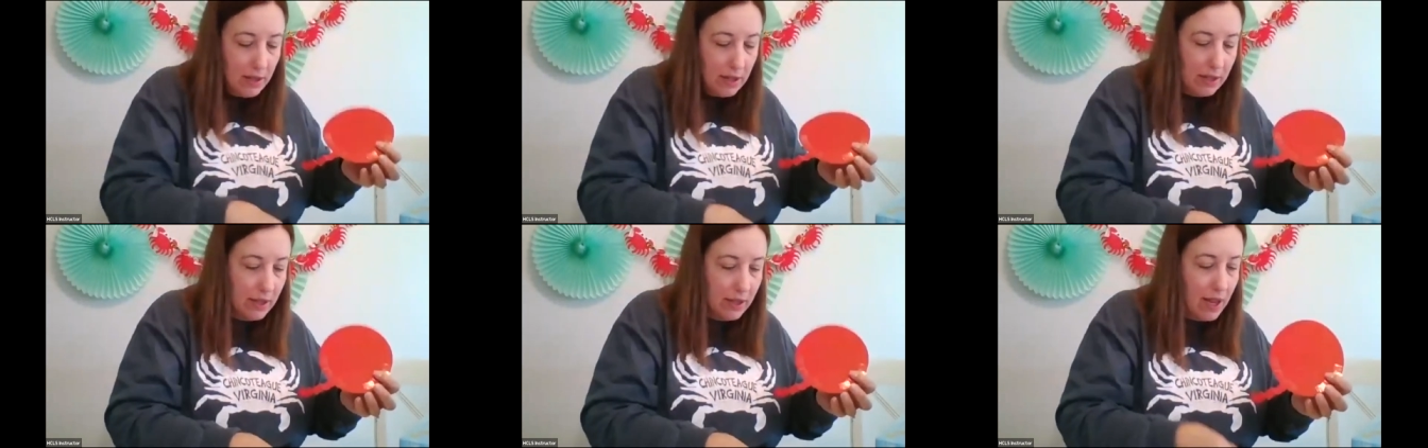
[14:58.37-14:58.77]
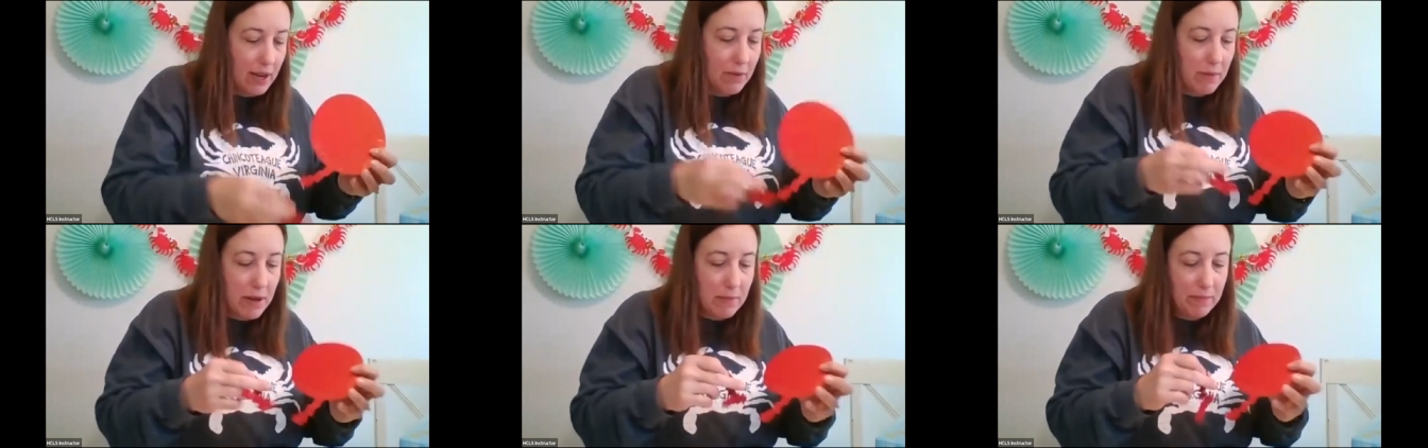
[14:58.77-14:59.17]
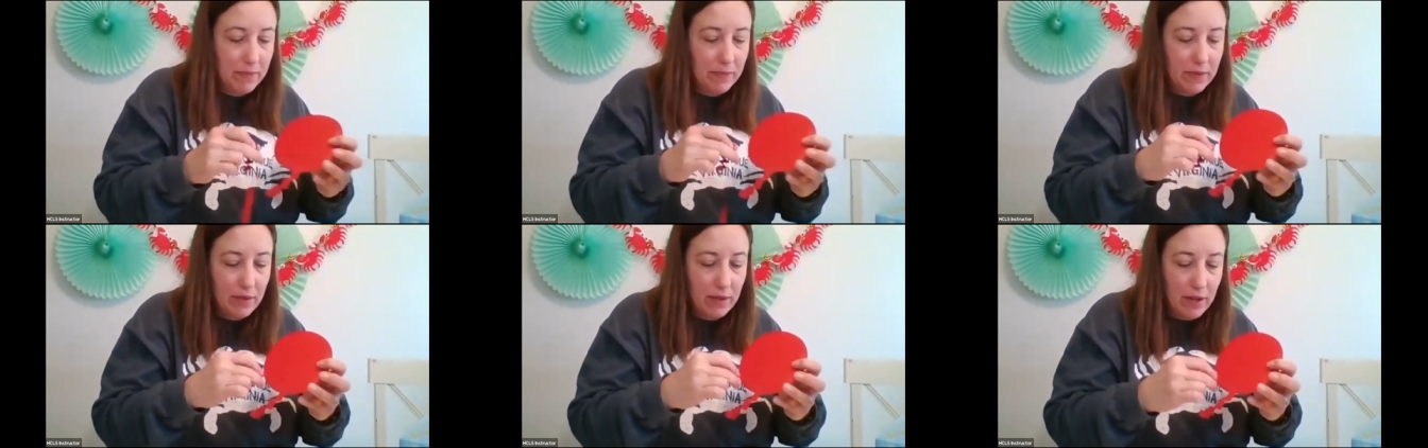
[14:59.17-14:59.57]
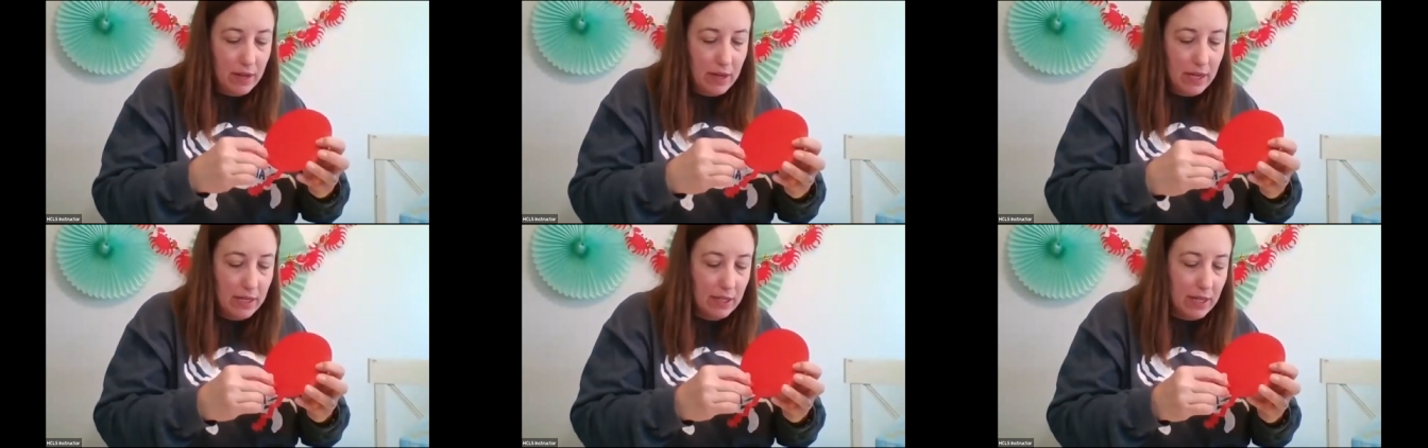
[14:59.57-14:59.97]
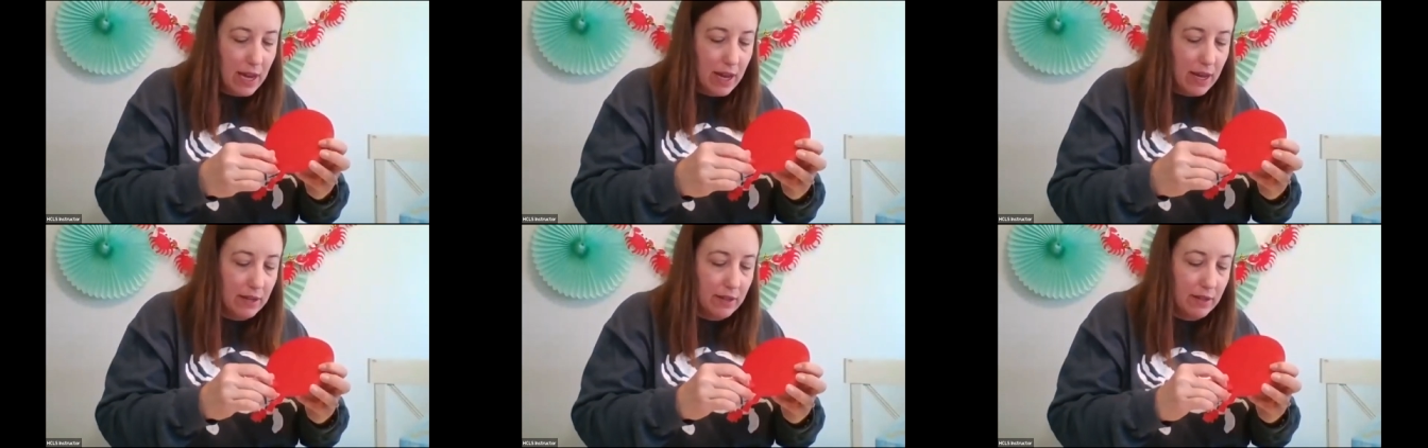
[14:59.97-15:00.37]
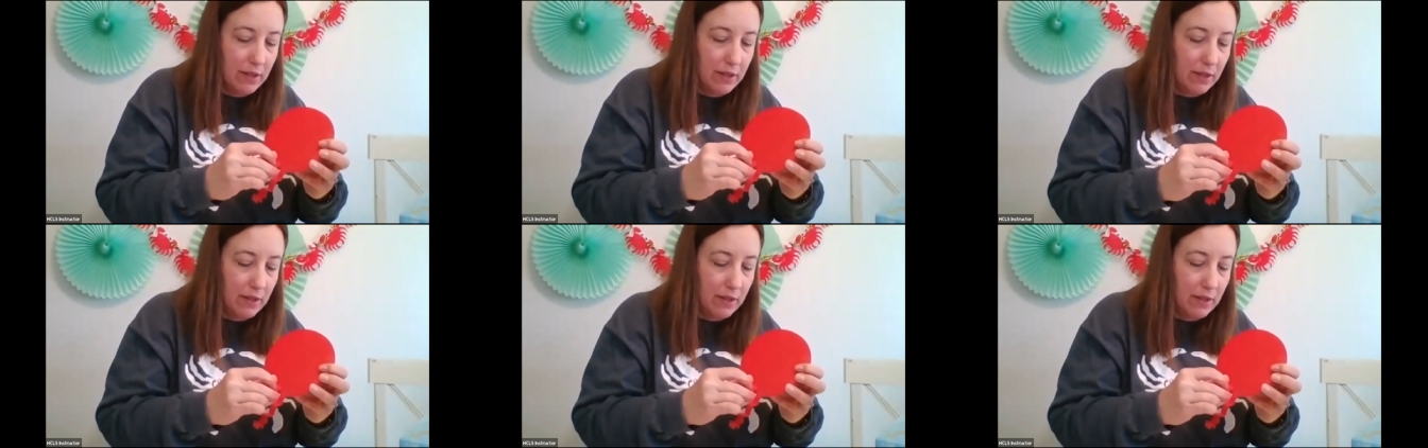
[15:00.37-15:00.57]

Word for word: Just line them up on each side.